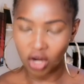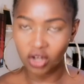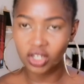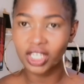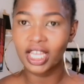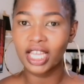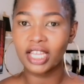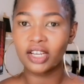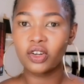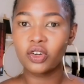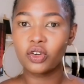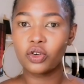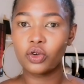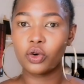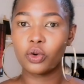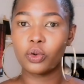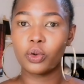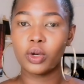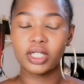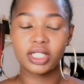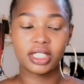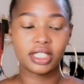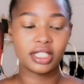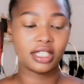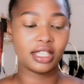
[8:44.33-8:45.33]
okay, I don't know
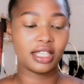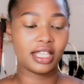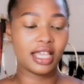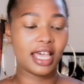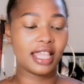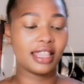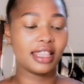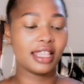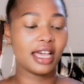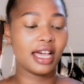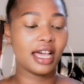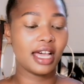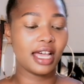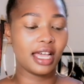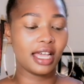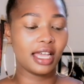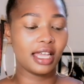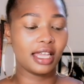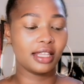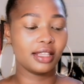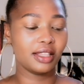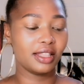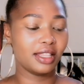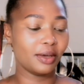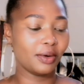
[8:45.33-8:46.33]
what the
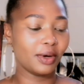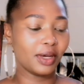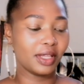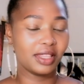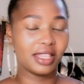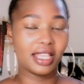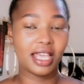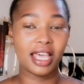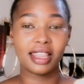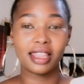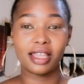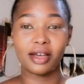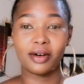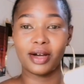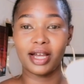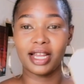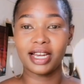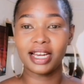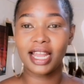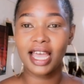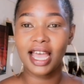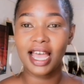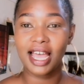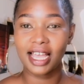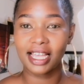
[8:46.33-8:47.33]
other
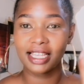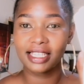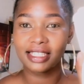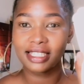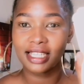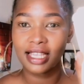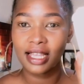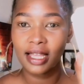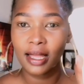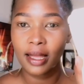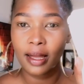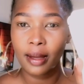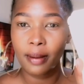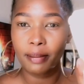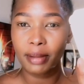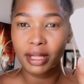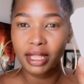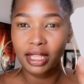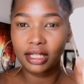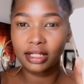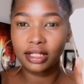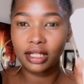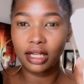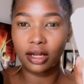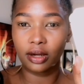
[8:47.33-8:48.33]
one has,
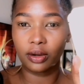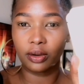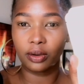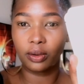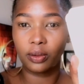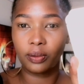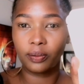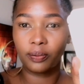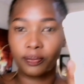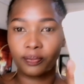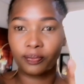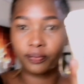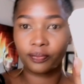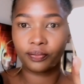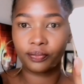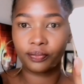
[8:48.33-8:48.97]
but that's how.